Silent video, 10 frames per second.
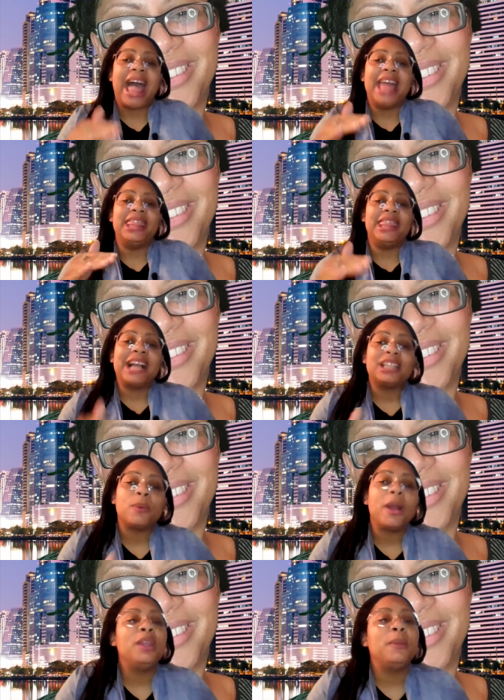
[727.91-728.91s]
And that's
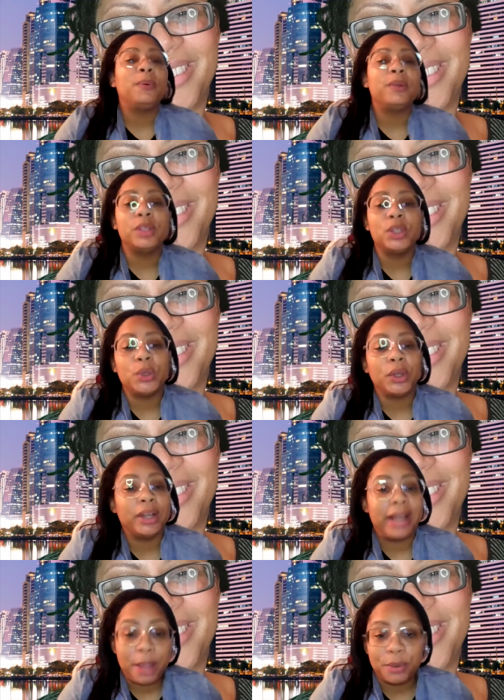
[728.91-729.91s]
why they're pulling the trigger
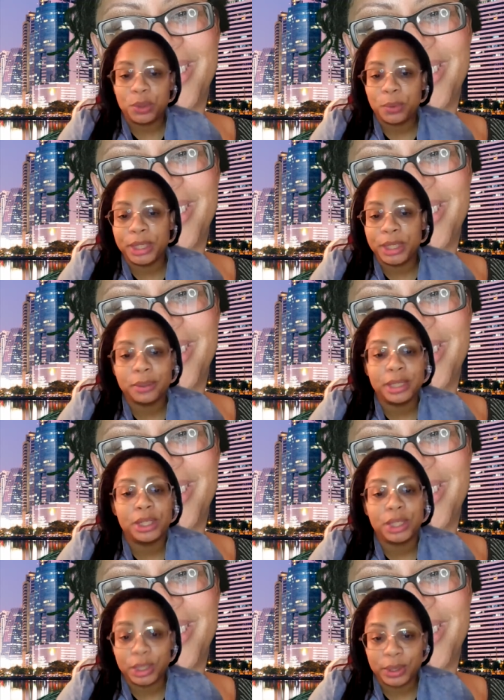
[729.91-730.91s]
now in
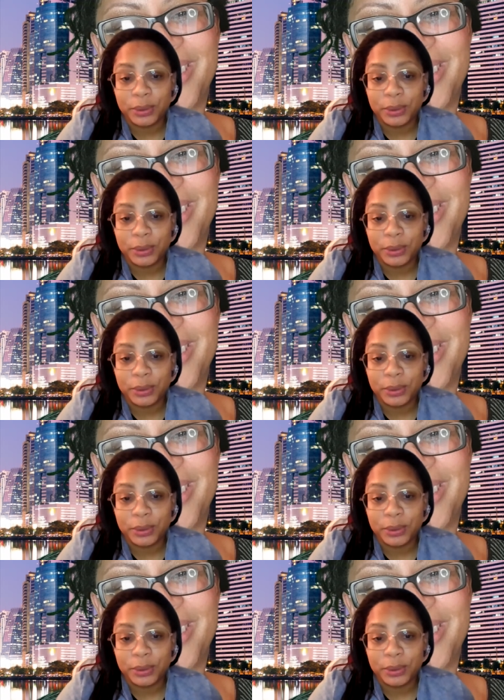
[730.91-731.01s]
2022